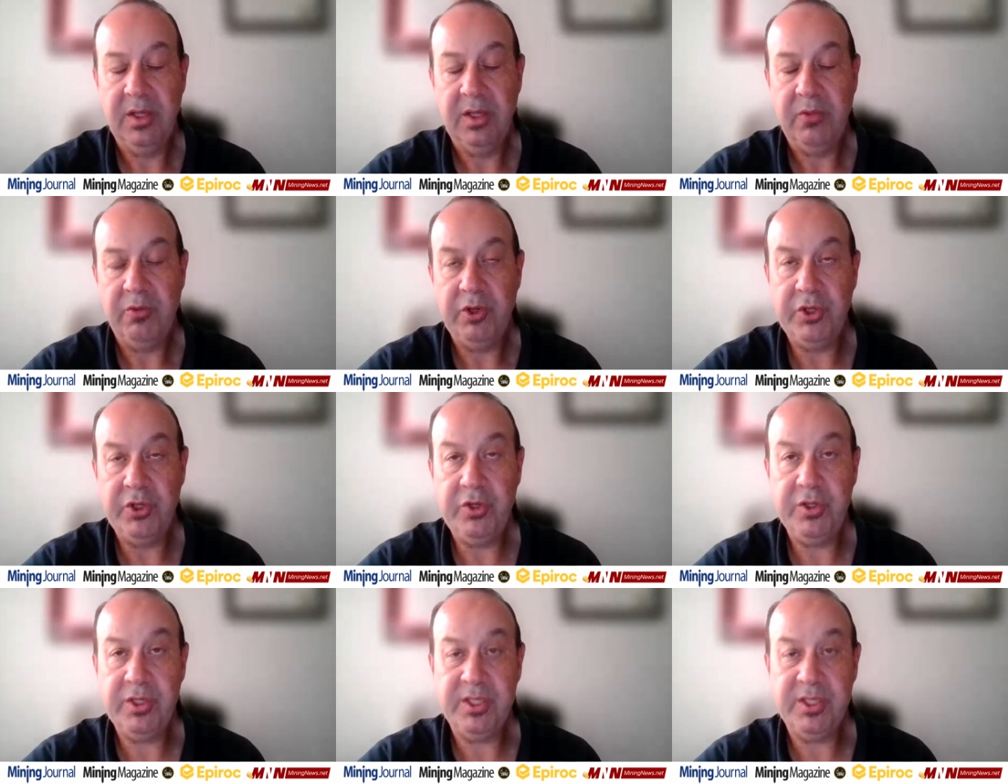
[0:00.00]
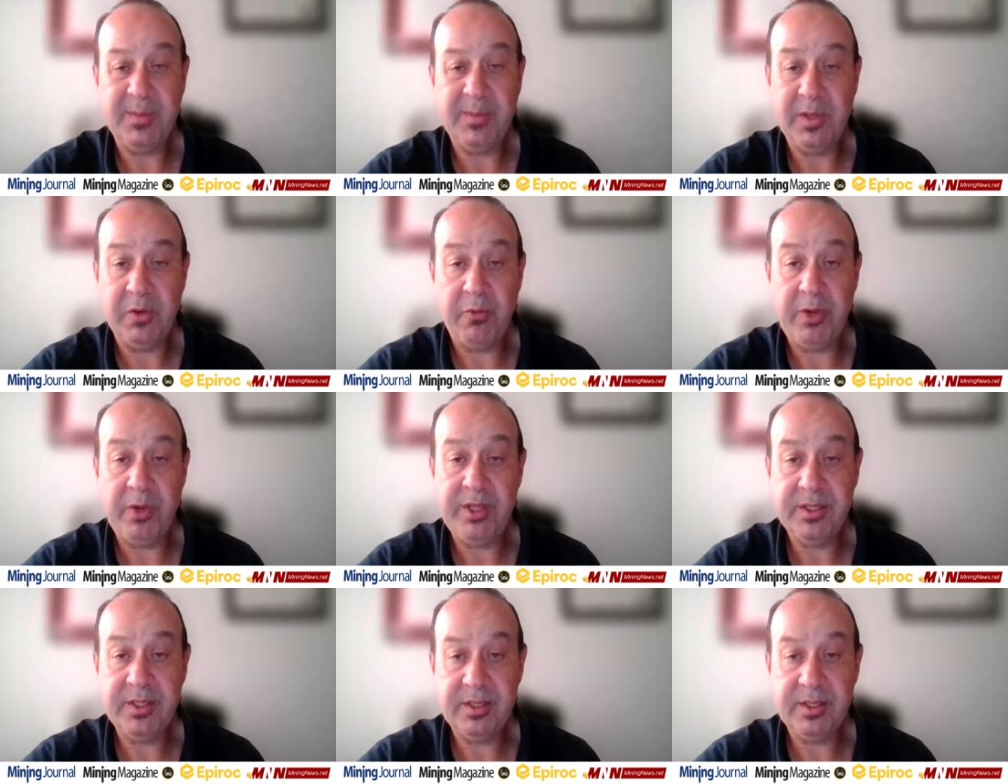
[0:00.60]
reduce some of the
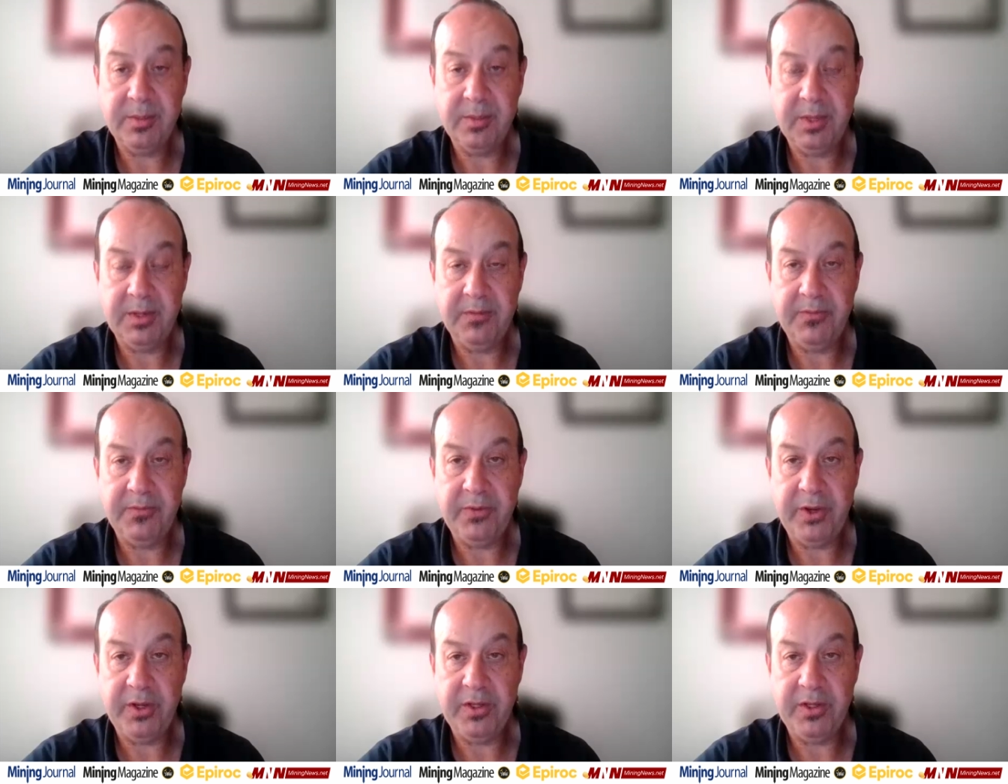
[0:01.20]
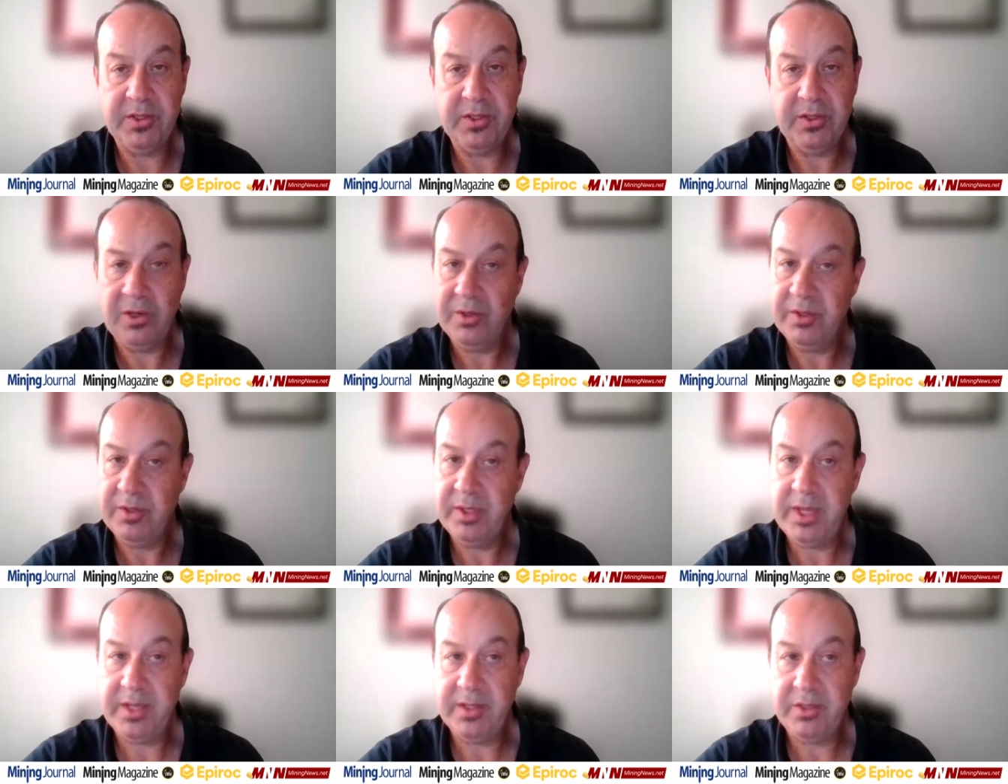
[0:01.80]
risks and, and focus
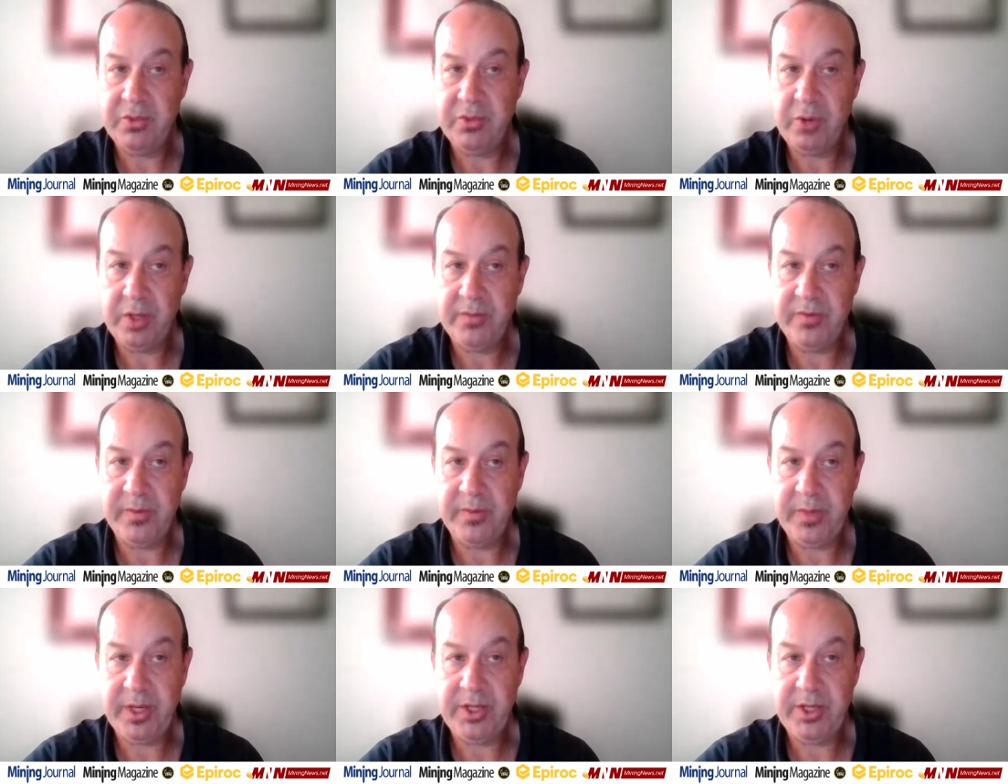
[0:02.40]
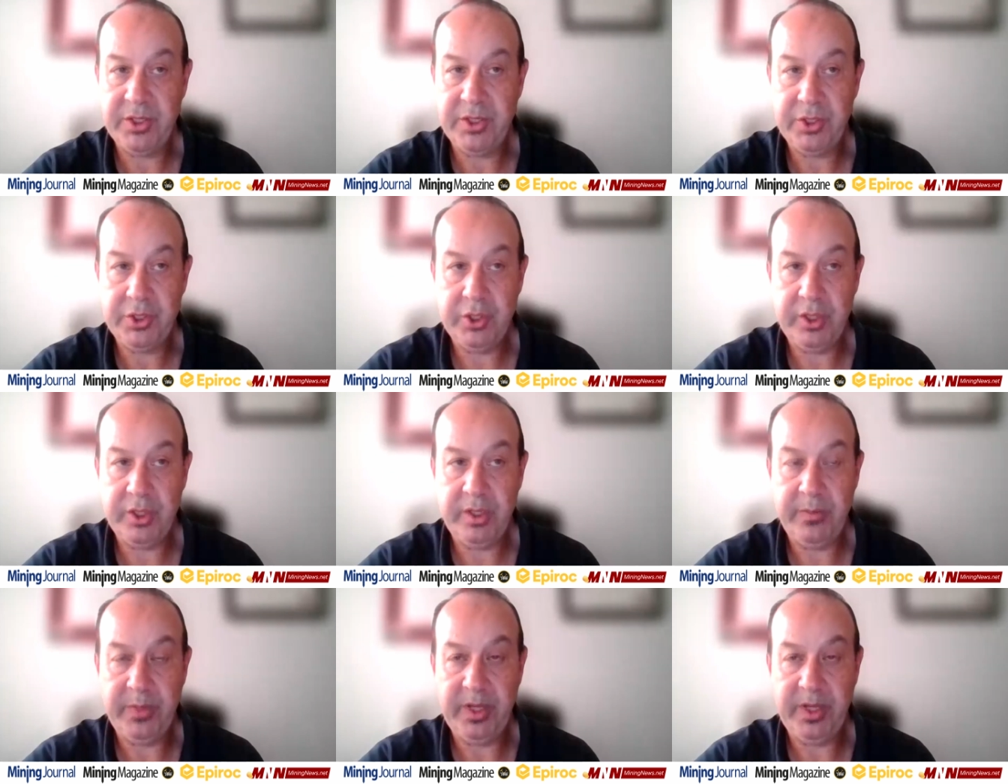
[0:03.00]
on that transformation
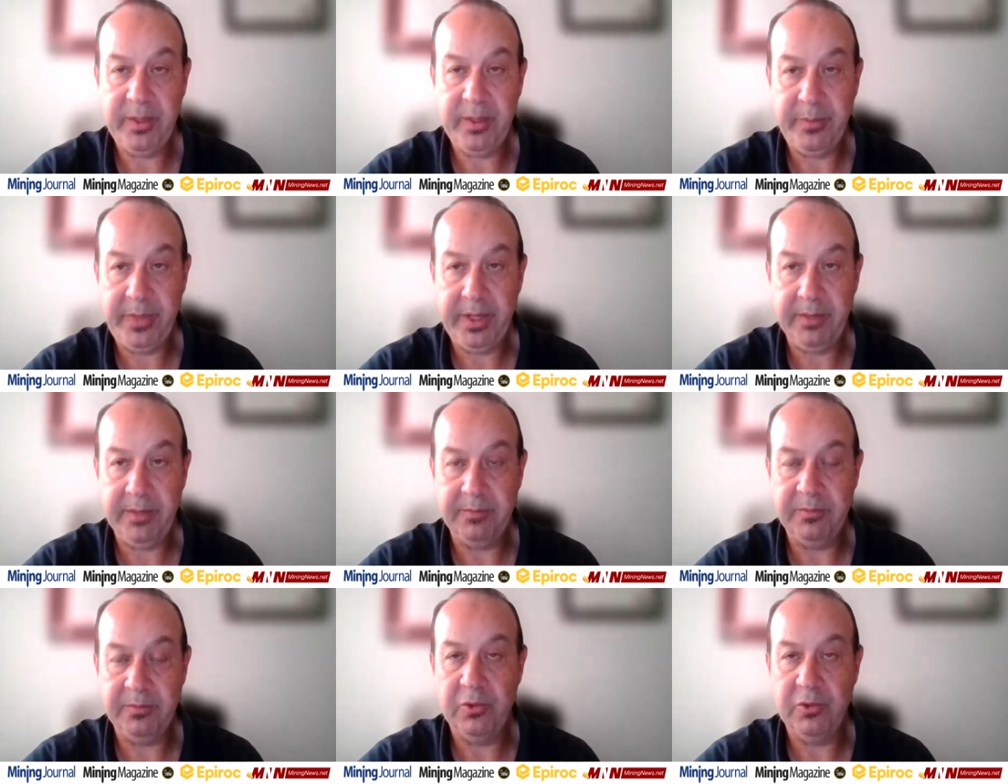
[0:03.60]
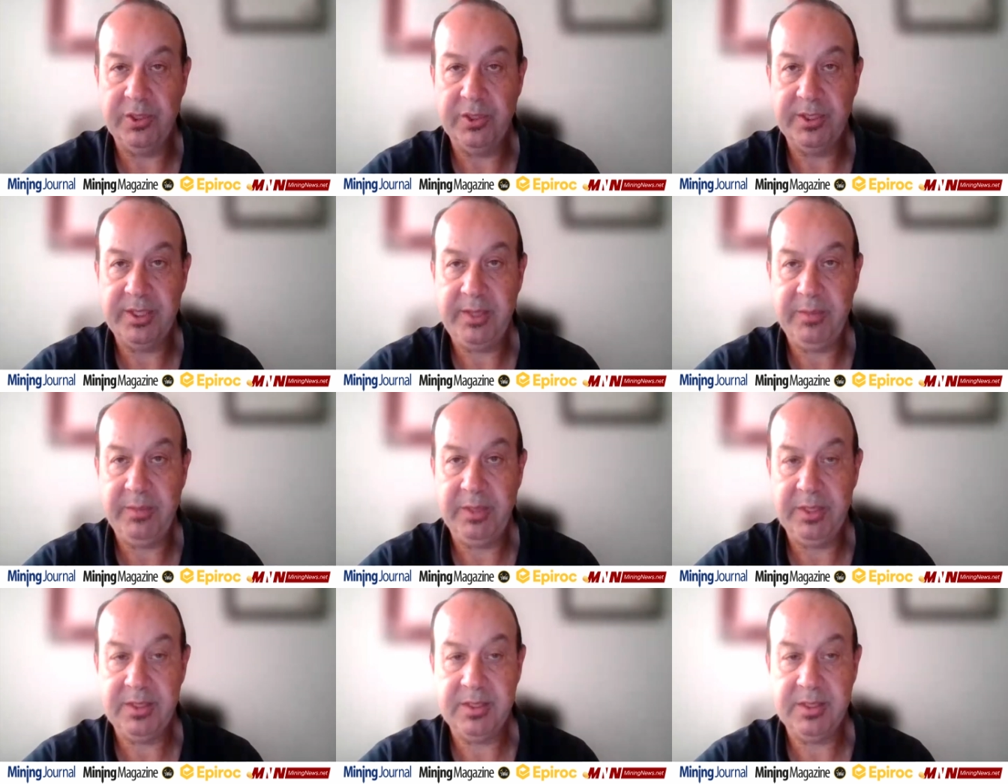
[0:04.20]
journey being a bit more
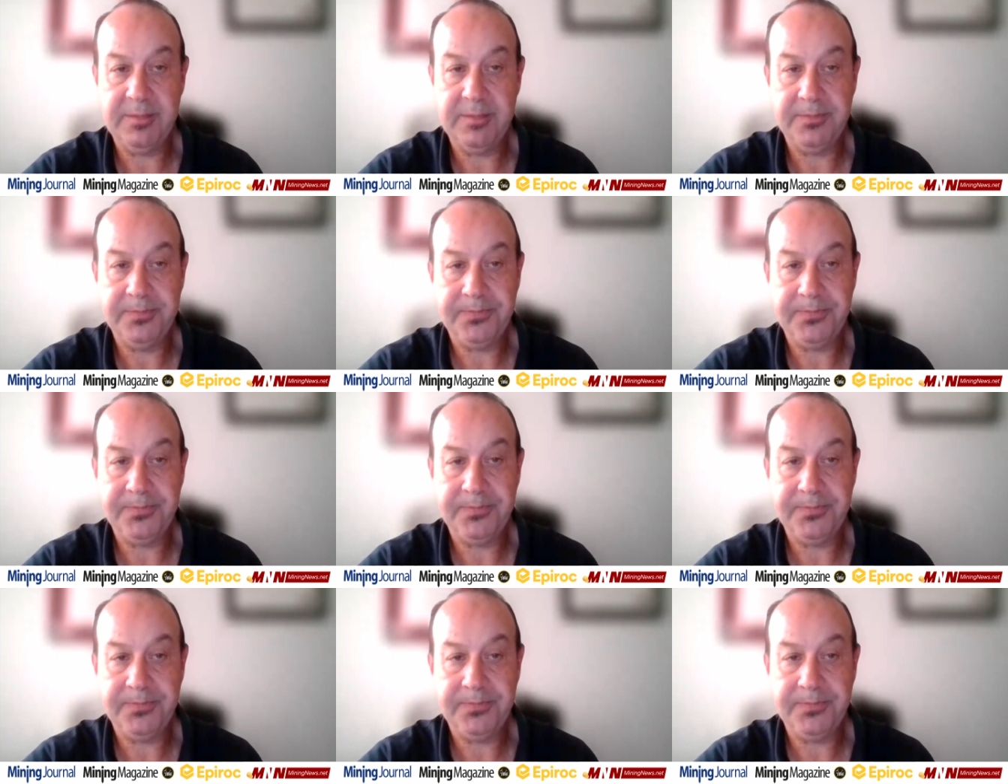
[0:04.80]
seamless.